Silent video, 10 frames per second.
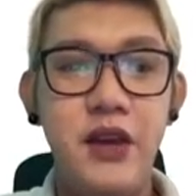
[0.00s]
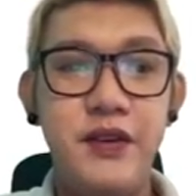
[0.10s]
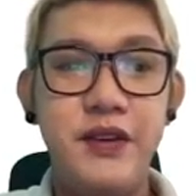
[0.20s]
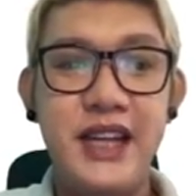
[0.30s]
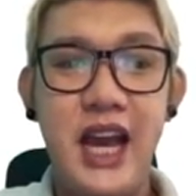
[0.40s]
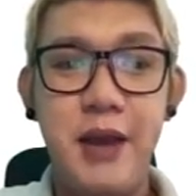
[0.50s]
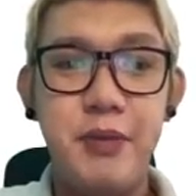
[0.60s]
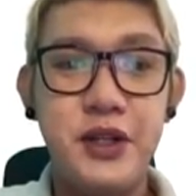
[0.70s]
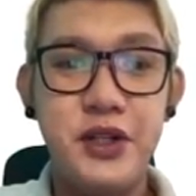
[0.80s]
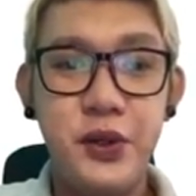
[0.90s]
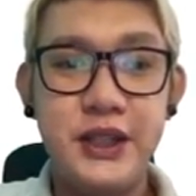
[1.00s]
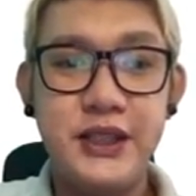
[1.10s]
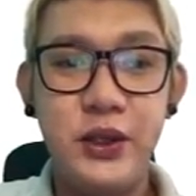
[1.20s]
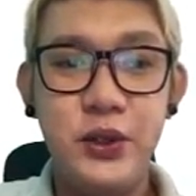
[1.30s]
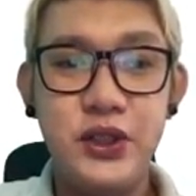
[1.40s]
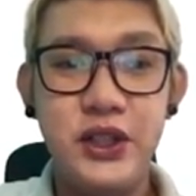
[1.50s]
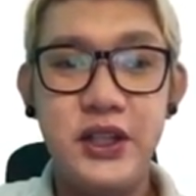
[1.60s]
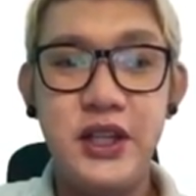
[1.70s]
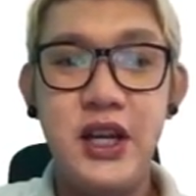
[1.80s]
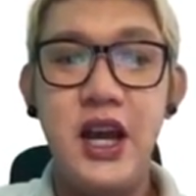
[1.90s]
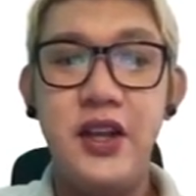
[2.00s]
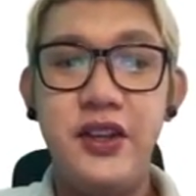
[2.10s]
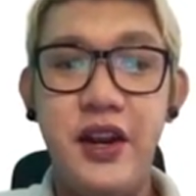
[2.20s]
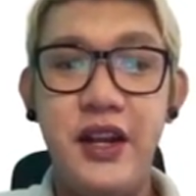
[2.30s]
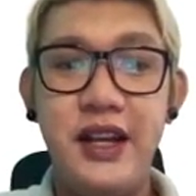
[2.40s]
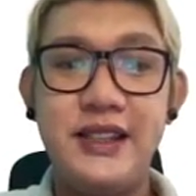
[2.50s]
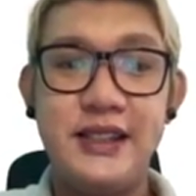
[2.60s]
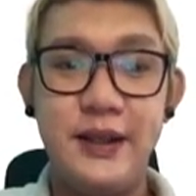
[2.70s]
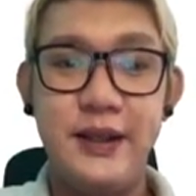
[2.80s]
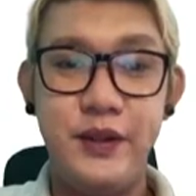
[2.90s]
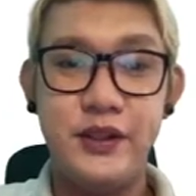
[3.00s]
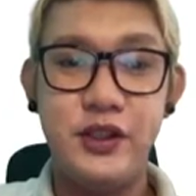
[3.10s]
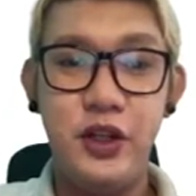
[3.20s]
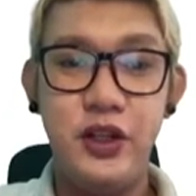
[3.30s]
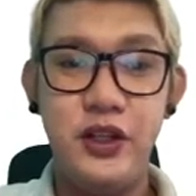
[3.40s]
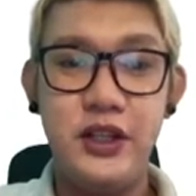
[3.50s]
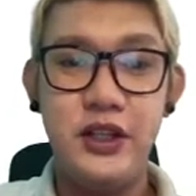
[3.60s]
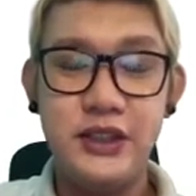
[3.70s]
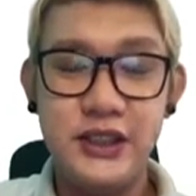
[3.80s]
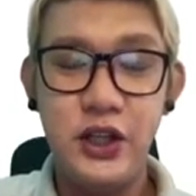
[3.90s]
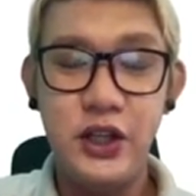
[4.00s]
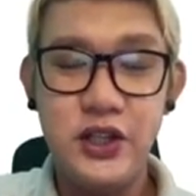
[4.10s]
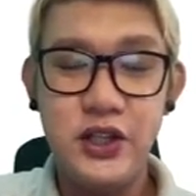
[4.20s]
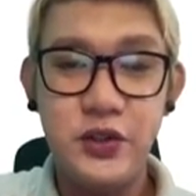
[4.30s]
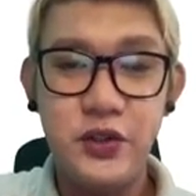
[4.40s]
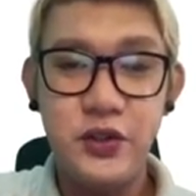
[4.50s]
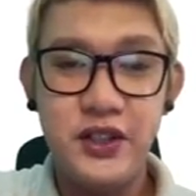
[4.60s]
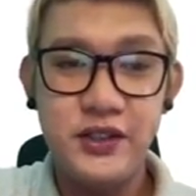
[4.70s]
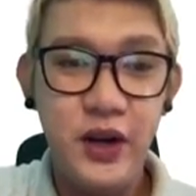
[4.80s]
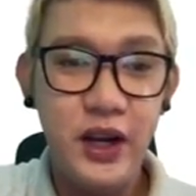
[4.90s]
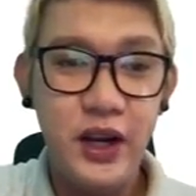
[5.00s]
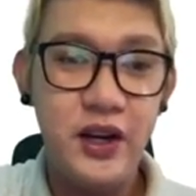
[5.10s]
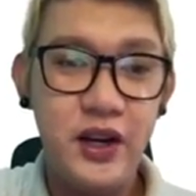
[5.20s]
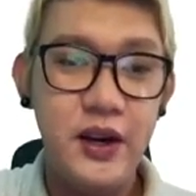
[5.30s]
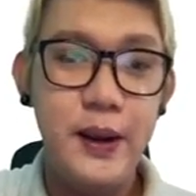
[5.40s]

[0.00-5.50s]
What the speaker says: If you say hypertonic solution, there is the solute concentration is greater